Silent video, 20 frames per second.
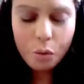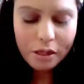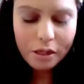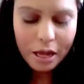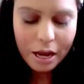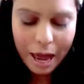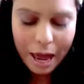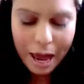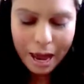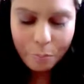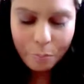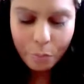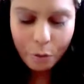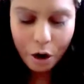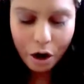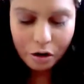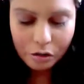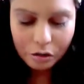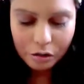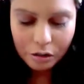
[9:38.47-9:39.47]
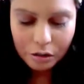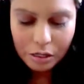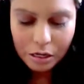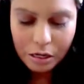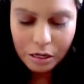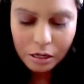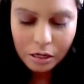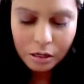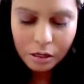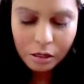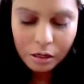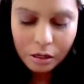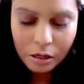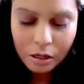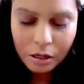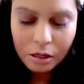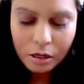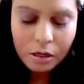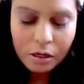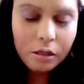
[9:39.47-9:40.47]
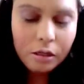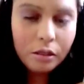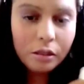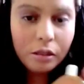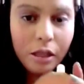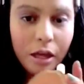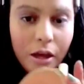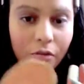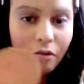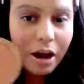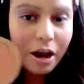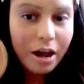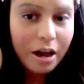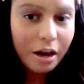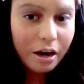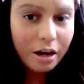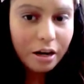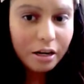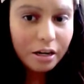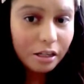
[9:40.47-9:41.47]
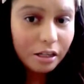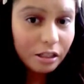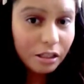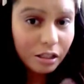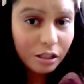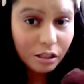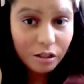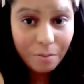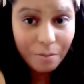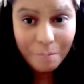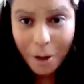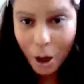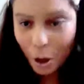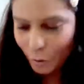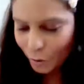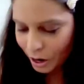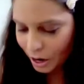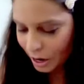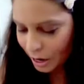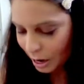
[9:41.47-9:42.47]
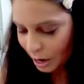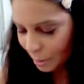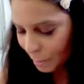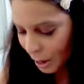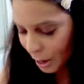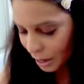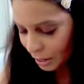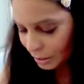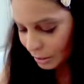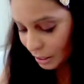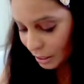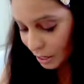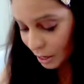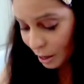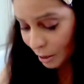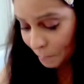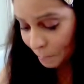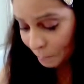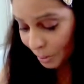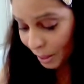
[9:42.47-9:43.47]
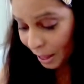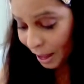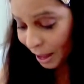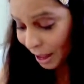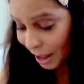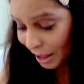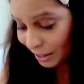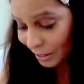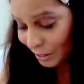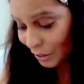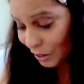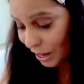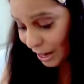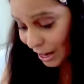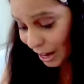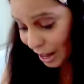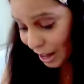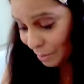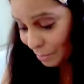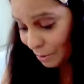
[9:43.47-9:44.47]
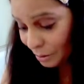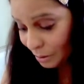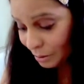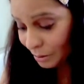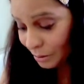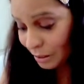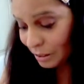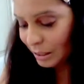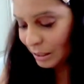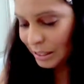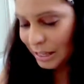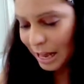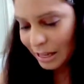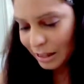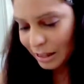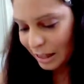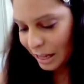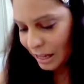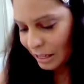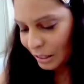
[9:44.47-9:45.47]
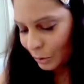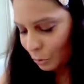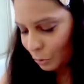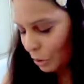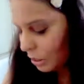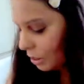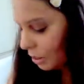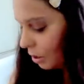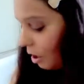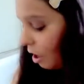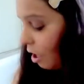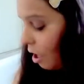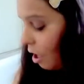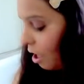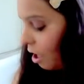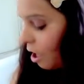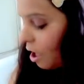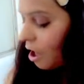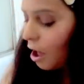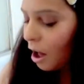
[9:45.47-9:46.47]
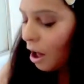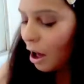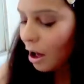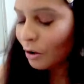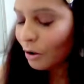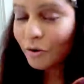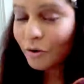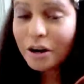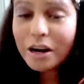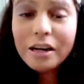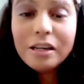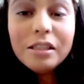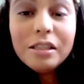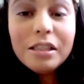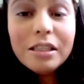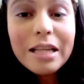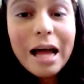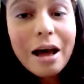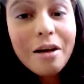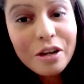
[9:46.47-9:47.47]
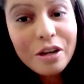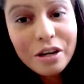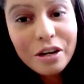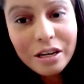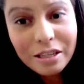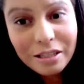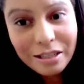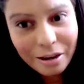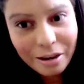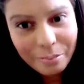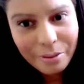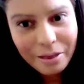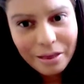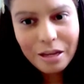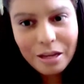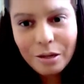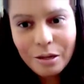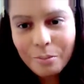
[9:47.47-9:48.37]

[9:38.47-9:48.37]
the light brown sea. Thing right here, this powdery, but you're gonna set things with cream stuff. There need to be